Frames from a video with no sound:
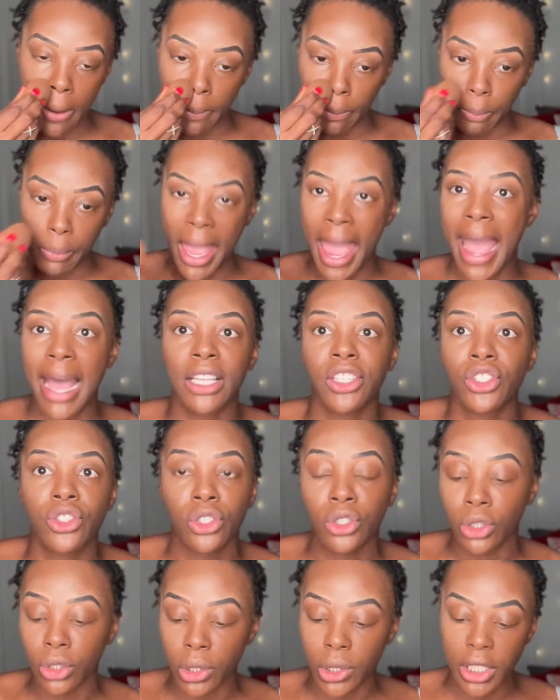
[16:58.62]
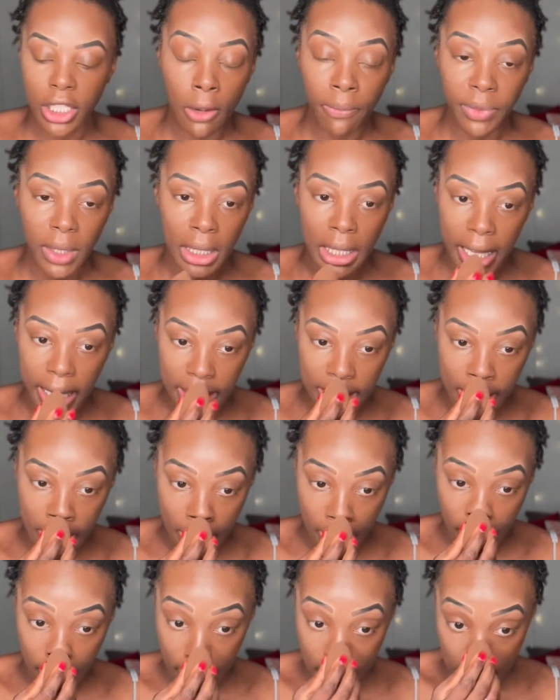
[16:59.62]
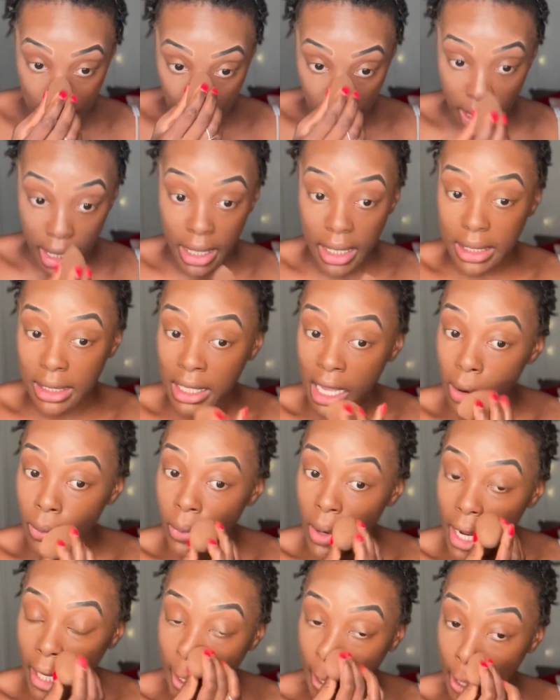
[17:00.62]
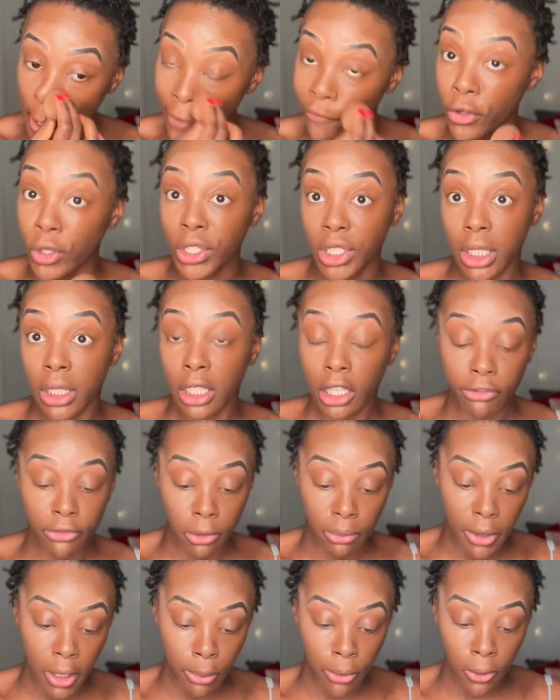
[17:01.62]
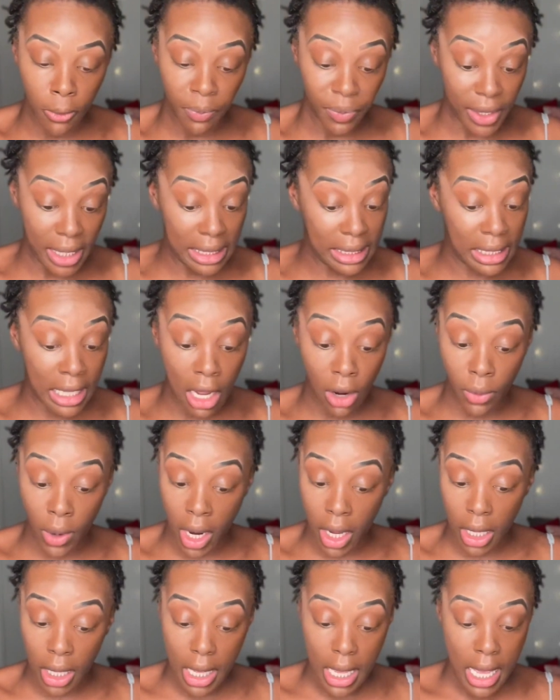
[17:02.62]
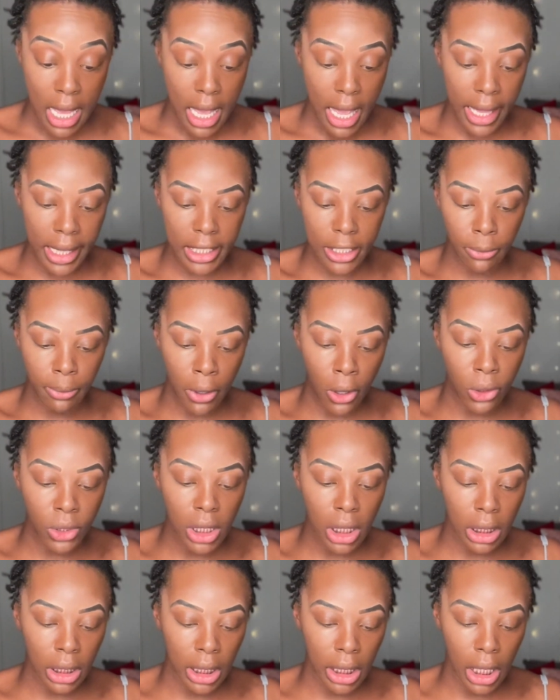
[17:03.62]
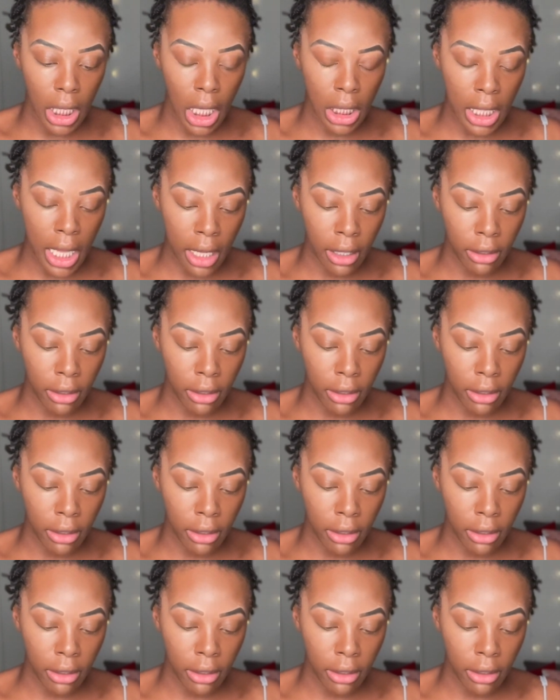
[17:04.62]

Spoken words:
pastor or something like that. And it's not right if you're stealing from people. It's not right. And supposedly a lot